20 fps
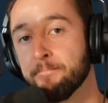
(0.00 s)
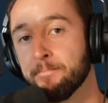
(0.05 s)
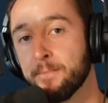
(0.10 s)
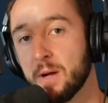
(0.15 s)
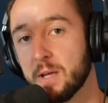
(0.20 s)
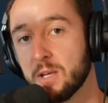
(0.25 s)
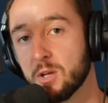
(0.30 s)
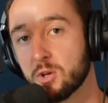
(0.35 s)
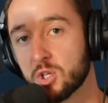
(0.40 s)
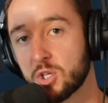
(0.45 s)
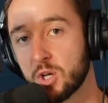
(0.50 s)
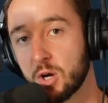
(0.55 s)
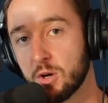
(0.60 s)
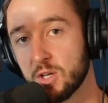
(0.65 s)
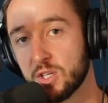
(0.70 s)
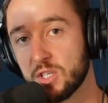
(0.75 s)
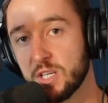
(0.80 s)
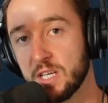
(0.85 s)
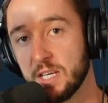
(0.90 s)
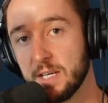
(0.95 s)
You're starting
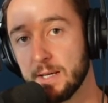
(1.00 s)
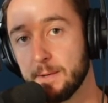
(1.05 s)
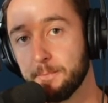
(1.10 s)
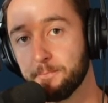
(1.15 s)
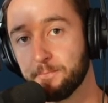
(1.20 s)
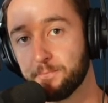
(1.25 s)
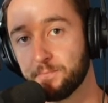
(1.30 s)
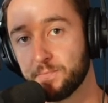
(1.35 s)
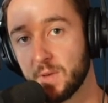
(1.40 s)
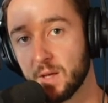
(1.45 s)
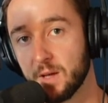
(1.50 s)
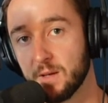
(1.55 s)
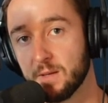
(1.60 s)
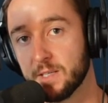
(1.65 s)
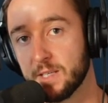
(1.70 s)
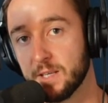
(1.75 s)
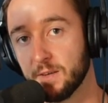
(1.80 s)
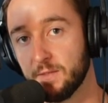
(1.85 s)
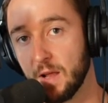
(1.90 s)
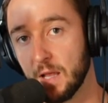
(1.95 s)
to see
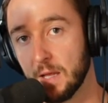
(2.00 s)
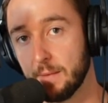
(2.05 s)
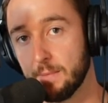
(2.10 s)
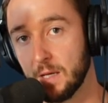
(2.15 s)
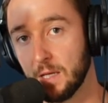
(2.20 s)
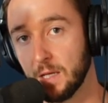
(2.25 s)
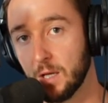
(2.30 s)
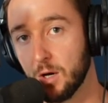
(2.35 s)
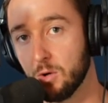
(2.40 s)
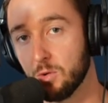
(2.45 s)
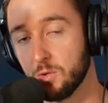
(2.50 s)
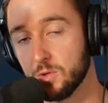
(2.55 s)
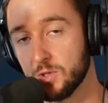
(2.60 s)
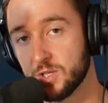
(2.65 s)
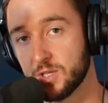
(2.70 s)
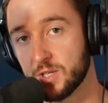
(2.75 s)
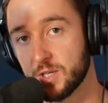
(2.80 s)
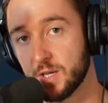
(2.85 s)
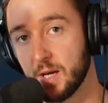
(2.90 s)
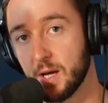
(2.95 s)
development
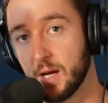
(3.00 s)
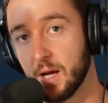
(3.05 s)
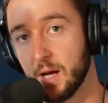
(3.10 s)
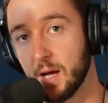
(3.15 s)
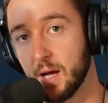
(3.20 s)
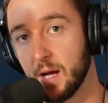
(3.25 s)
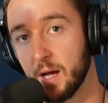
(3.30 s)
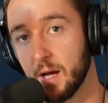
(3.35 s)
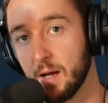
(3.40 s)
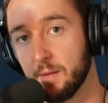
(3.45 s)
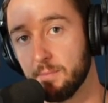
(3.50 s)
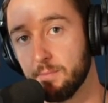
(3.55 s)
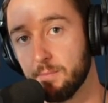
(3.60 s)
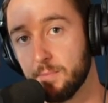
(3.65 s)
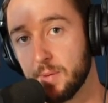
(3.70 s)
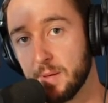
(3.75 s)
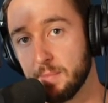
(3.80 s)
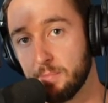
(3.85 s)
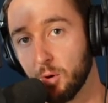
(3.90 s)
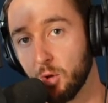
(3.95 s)
loans
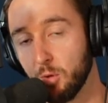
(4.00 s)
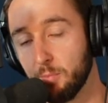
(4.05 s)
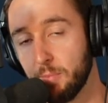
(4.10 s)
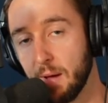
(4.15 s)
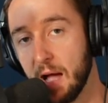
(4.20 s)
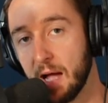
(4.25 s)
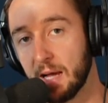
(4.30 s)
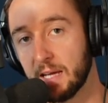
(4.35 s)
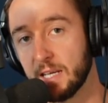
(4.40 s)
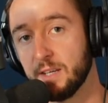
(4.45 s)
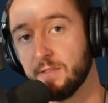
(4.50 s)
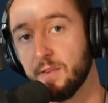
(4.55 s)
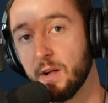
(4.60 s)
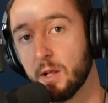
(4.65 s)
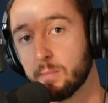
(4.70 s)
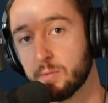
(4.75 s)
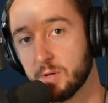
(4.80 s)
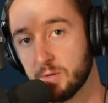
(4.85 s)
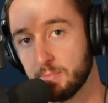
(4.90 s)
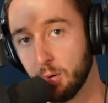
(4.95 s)
be pulled back and
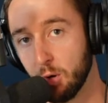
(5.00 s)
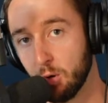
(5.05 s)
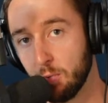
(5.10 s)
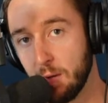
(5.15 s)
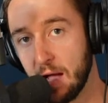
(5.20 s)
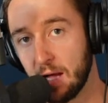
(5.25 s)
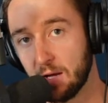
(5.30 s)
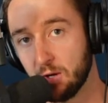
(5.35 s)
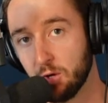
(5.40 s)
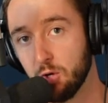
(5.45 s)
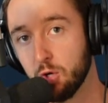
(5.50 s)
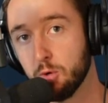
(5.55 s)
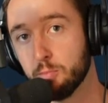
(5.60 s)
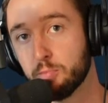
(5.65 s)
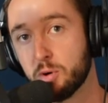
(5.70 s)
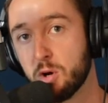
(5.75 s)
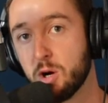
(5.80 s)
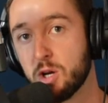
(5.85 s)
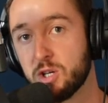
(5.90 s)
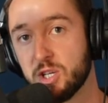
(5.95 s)
developers pull back on new
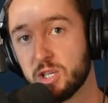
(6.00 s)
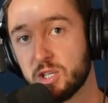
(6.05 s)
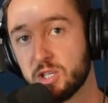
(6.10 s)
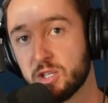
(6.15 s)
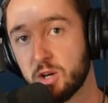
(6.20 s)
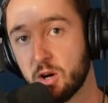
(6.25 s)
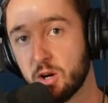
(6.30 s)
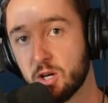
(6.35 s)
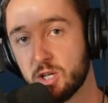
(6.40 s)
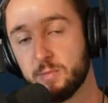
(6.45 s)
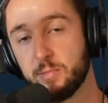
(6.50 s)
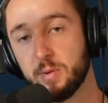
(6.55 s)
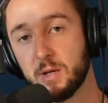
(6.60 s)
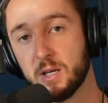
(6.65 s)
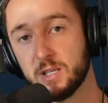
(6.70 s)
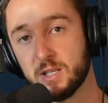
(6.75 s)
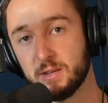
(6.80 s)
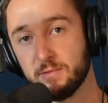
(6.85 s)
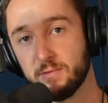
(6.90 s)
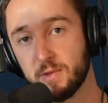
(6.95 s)
project starts
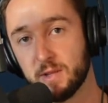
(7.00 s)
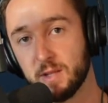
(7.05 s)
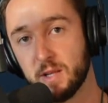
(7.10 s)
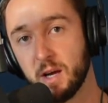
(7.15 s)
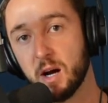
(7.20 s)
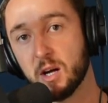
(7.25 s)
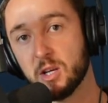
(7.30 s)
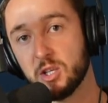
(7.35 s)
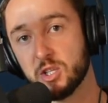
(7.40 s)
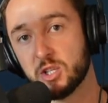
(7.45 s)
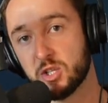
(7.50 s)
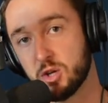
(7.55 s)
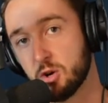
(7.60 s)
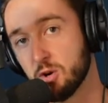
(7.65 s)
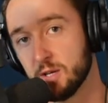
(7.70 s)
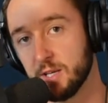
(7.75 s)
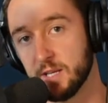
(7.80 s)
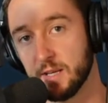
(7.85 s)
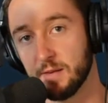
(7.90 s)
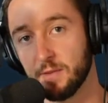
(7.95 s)
because of the
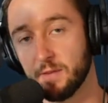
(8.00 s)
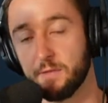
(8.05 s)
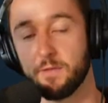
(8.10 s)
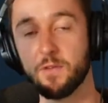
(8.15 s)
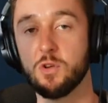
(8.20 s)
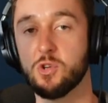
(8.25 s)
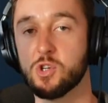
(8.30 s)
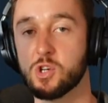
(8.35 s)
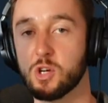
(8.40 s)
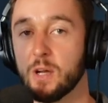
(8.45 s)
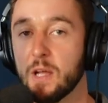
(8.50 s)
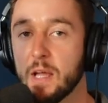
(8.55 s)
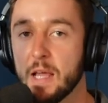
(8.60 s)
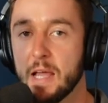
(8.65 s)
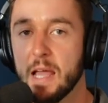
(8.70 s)
uncertainty of the future.